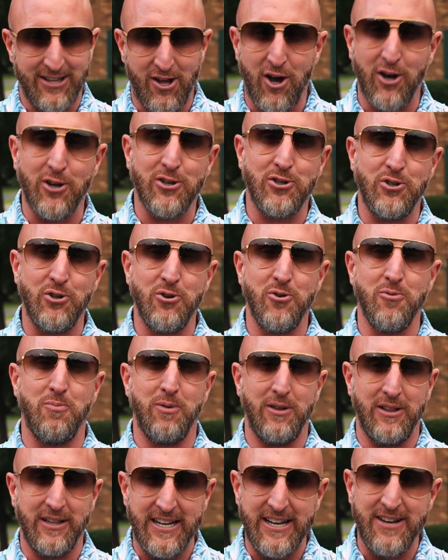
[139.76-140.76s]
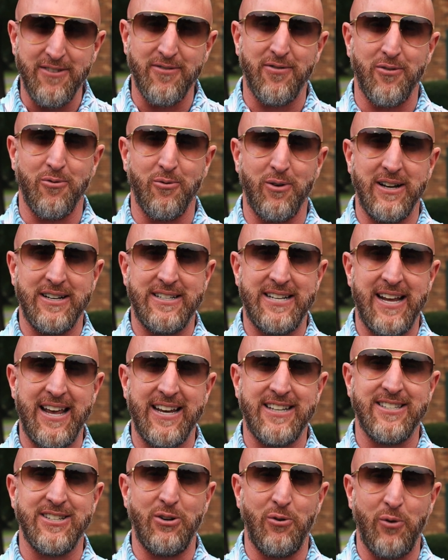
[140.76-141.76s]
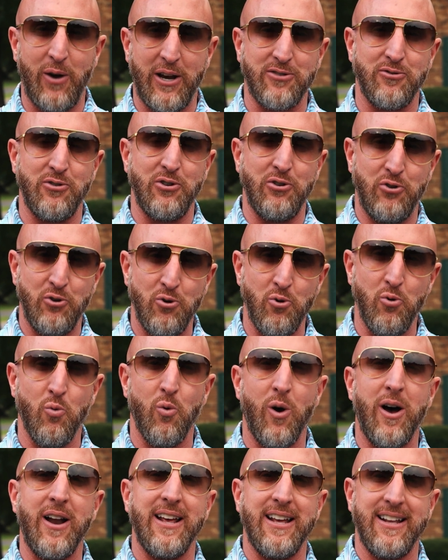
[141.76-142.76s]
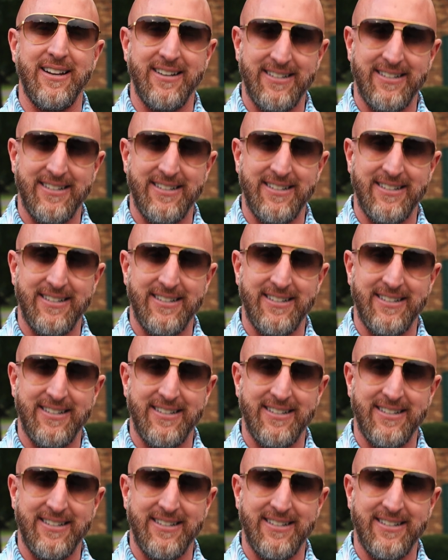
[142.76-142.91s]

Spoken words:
long as you believe what it takes and you actually do what it